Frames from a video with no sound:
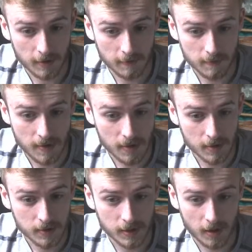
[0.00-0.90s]

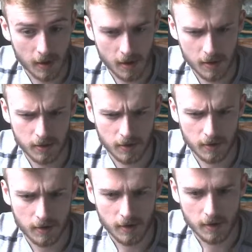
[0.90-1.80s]

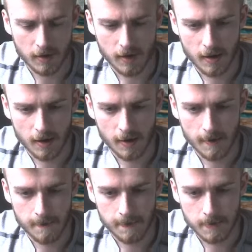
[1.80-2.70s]
message.author
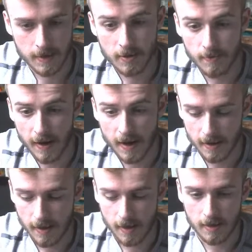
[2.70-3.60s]
is bot,
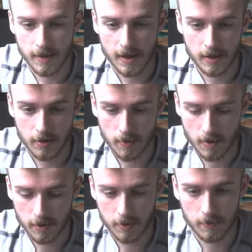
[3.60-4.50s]
then you
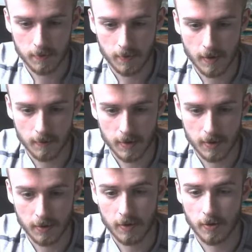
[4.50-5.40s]
want to
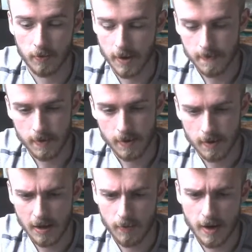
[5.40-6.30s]
return as well.
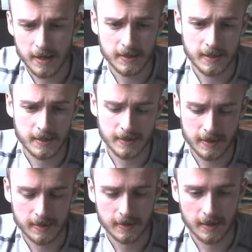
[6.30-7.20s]
Now why is this?
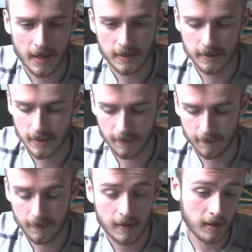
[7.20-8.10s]
This is in case, like,
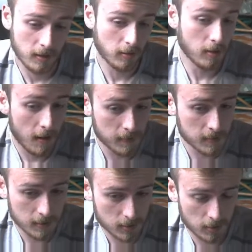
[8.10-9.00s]
if you can
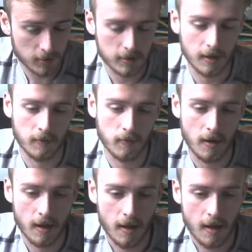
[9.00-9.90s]
obviously turn this on if you
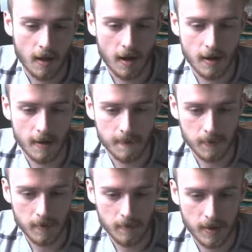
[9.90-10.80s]
want,
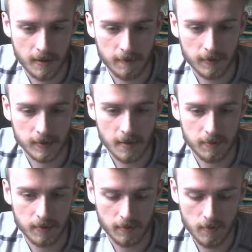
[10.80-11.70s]
but for
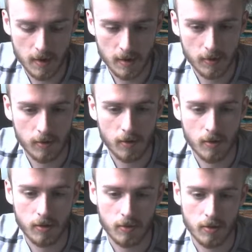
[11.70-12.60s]
example, if you wanted to go
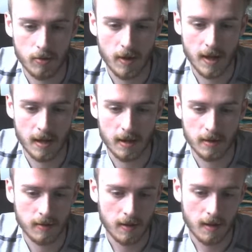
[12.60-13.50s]
through
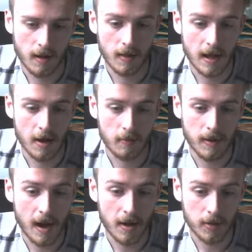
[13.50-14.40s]
and allow
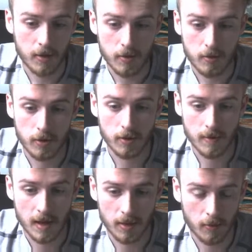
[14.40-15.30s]
bots to do
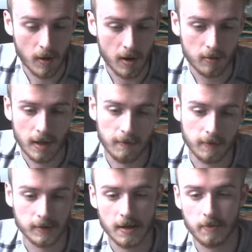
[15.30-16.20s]
commands as well, like for
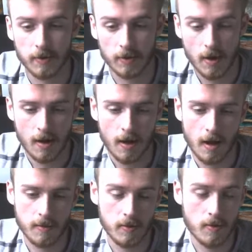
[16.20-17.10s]
example,
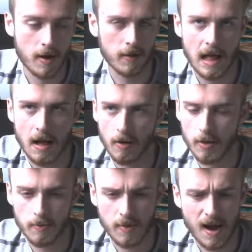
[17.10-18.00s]
you want to allow
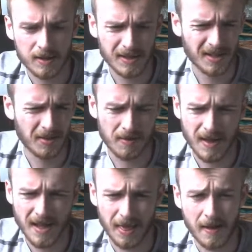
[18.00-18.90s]
other bots to do
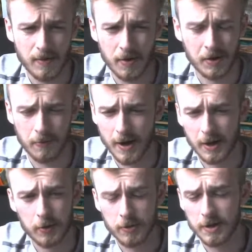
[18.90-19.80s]
commands. I have no idea why
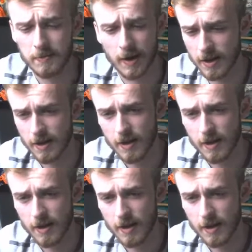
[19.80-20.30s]
you would, but